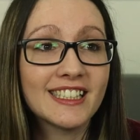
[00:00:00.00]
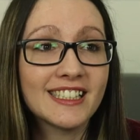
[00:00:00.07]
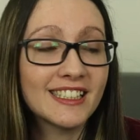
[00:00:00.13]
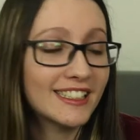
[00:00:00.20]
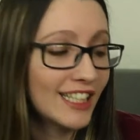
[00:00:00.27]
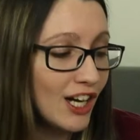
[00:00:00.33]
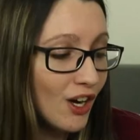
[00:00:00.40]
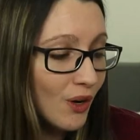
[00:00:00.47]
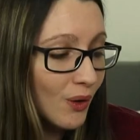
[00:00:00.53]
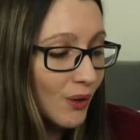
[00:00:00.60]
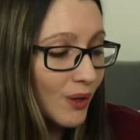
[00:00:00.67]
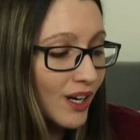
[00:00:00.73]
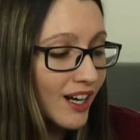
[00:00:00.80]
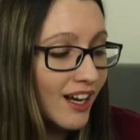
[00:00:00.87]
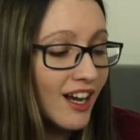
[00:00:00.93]
is
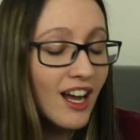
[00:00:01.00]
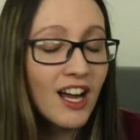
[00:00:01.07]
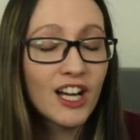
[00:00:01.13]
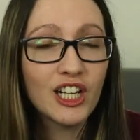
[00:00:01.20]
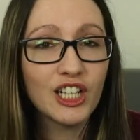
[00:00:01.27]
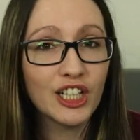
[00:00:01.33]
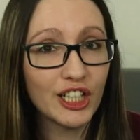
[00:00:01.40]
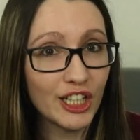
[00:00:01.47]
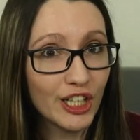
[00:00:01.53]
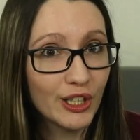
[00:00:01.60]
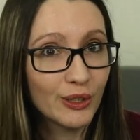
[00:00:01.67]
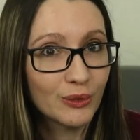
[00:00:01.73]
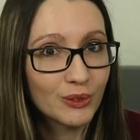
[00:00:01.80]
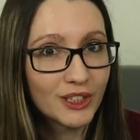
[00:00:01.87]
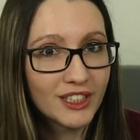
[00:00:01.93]
so
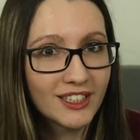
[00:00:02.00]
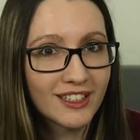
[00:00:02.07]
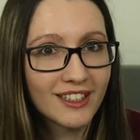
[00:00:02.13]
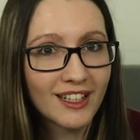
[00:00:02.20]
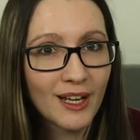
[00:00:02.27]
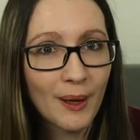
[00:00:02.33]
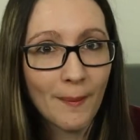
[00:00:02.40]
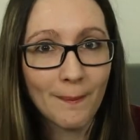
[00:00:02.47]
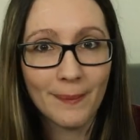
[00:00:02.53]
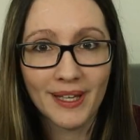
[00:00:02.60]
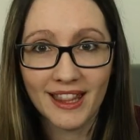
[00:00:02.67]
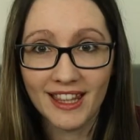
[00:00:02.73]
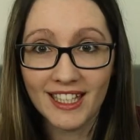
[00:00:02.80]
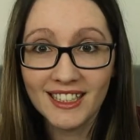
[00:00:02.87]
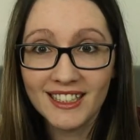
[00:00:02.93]
cute.
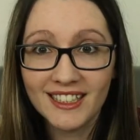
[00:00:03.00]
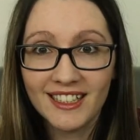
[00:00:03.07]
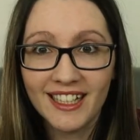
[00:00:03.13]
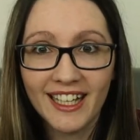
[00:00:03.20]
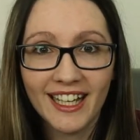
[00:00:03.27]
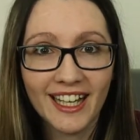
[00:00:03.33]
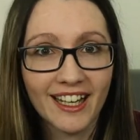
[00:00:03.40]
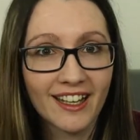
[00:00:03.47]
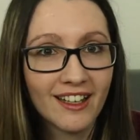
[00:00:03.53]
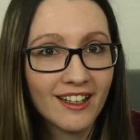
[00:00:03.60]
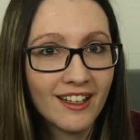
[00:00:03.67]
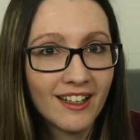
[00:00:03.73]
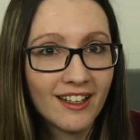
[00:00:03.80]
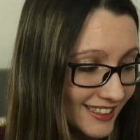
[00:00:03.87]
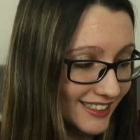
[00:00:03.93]
But this thing,
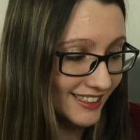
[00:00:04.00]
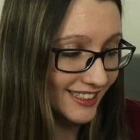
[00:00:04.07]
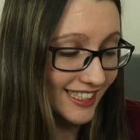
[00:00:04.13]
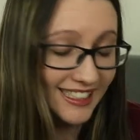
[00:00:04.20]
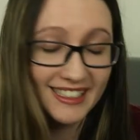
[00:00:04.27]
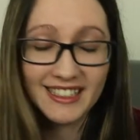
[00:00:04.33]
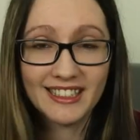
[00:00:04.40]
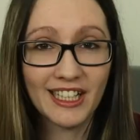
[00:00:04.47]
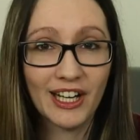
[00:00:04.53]
it's